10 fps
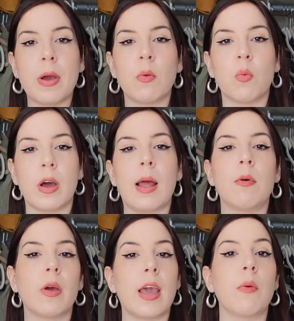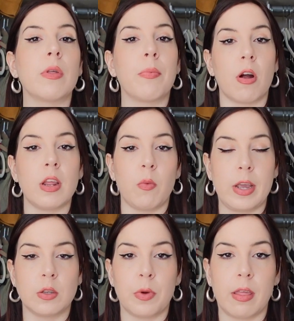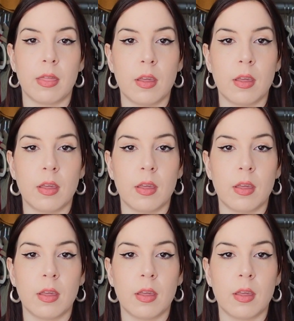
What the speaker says: and what I'm okay with parting ways with.